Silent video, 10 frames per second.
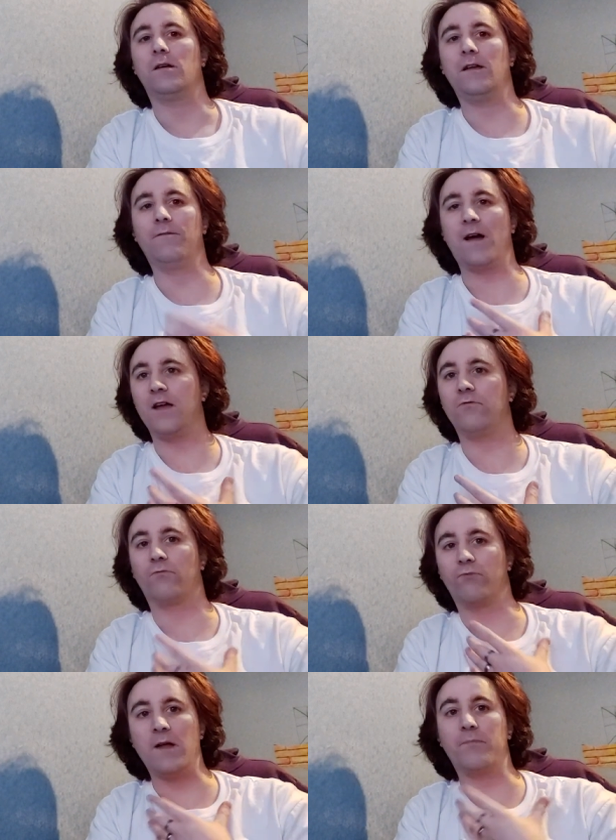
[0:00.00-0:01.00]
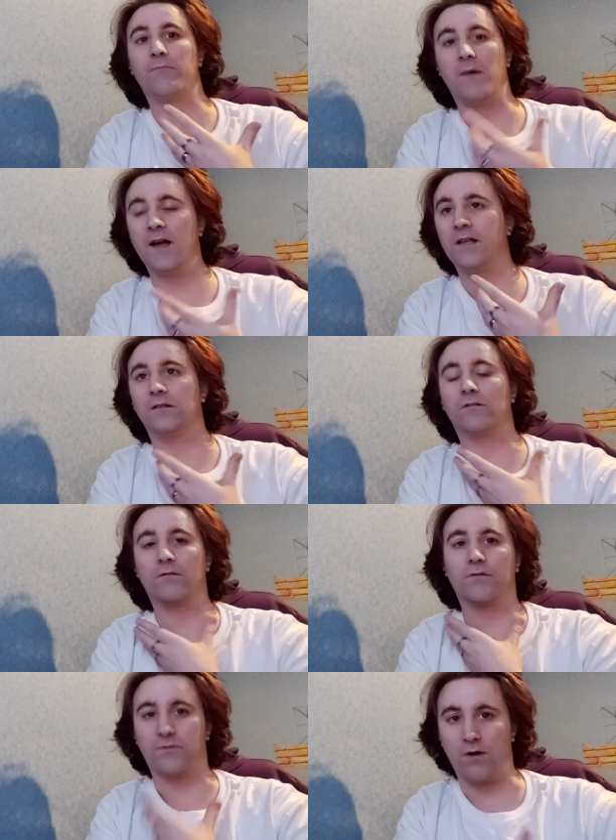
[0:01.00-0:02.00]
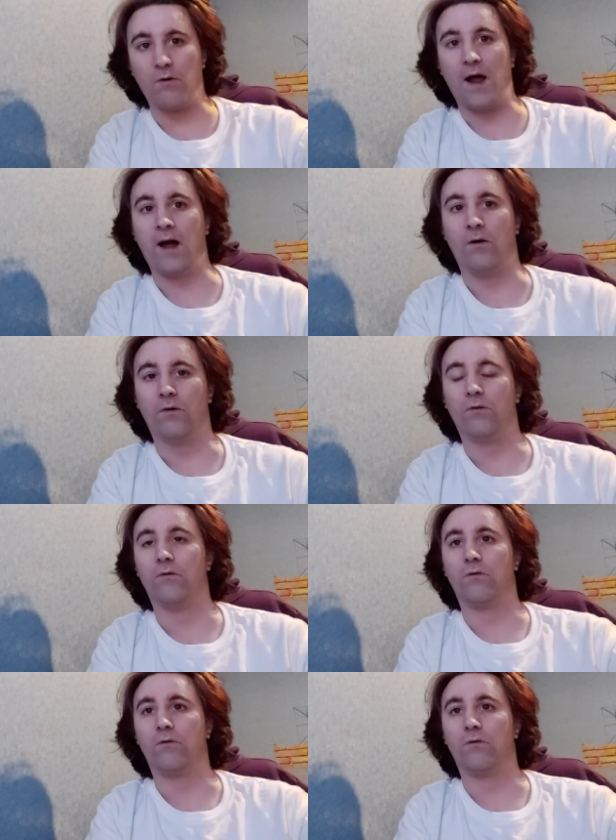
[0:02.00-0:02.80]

If I rip my throat out